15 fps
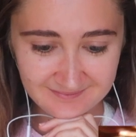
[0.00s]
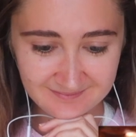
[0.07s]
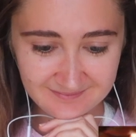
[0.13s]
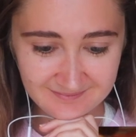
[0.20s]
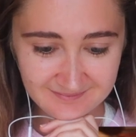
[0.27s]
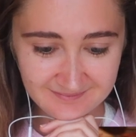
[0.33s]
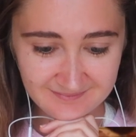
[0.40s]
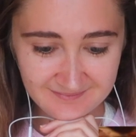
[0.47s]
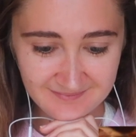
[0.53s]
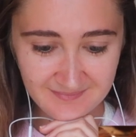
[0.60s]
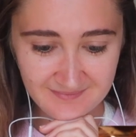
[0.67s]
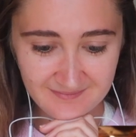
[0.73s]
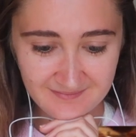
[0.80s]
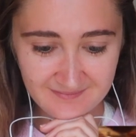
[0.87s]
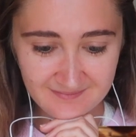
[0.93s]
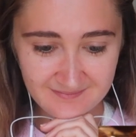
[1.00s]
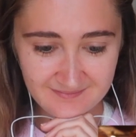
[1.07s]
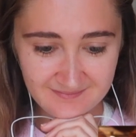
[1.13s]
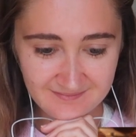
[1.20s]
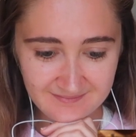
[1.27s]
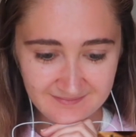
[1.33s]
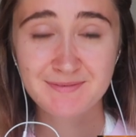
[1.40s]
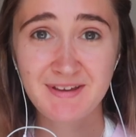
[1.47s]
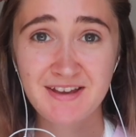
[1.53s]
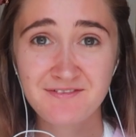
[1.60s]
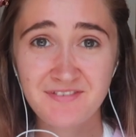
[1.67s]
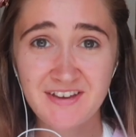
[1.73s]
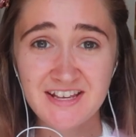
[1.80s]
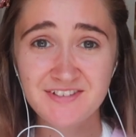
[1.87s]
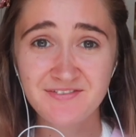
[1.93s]
With a knife and fork. Me and
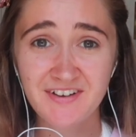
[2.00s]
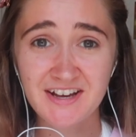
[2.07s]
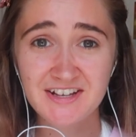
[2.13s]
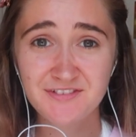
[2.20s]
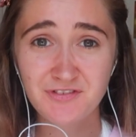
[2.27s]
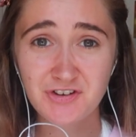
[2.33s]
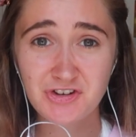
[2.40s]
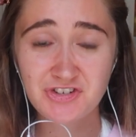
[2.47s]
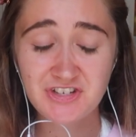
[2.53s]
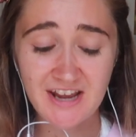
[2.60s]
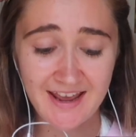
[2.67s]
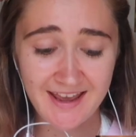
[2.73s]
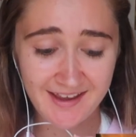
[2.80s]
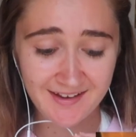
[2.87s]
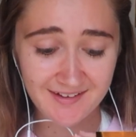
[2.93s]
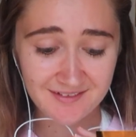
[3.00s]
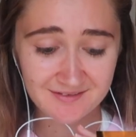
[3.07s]
Fee's first food date.